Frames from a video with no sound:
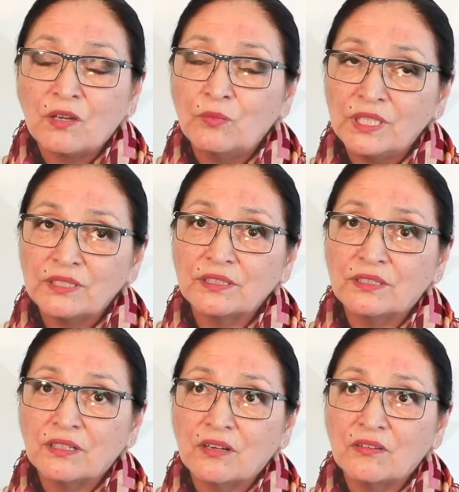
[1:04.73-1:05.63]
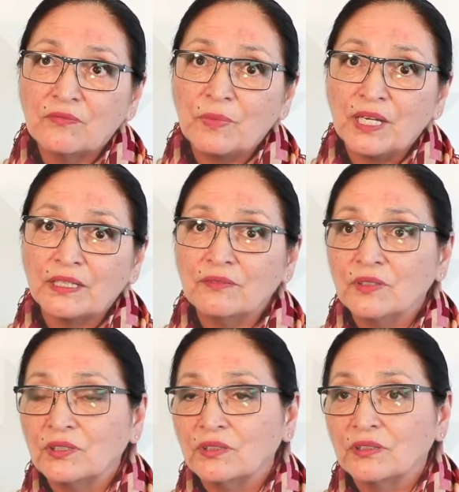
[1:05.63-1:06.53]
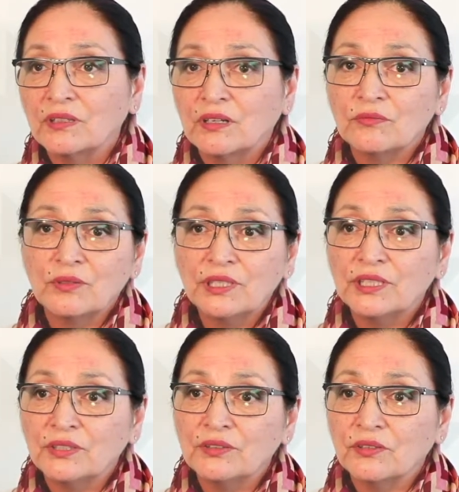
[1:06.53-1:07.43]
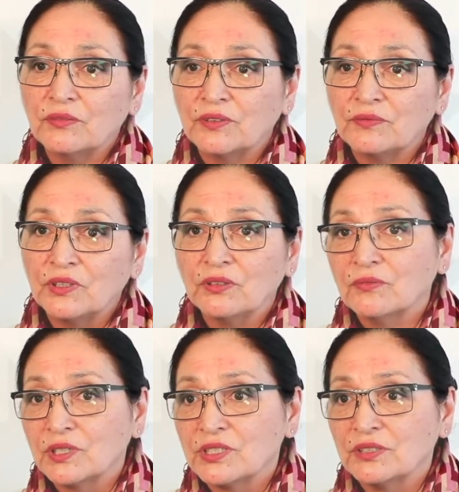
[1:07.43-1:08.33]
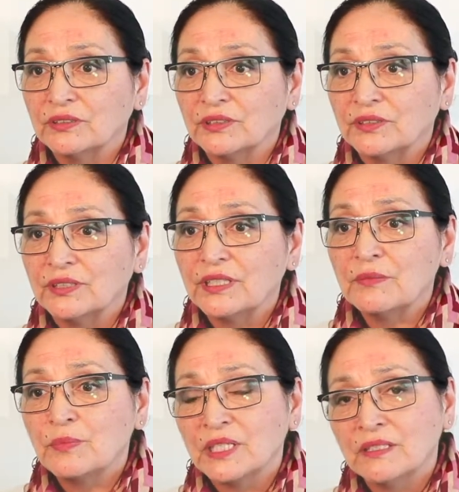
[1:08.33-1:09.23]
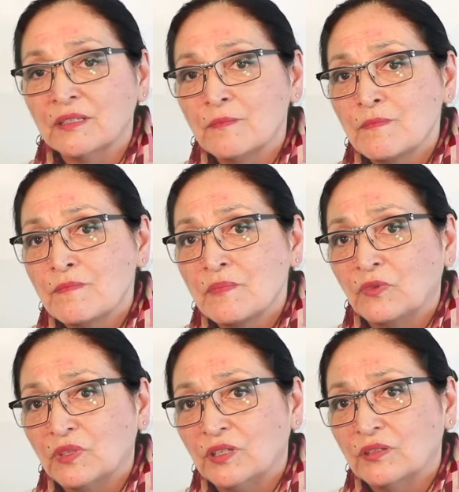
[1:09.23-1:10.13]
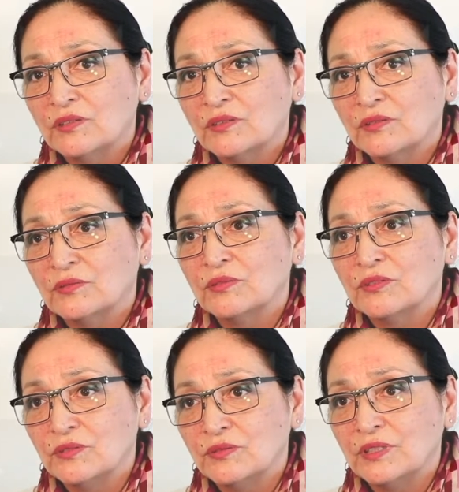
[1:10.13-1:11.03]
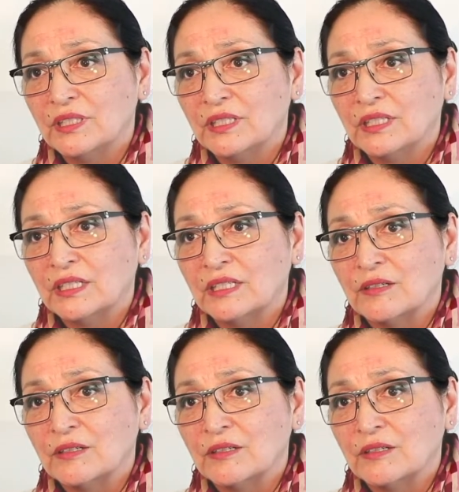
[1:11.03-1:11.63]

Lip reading: we start off by giving you a really good overview of what you'll learn, but we also do the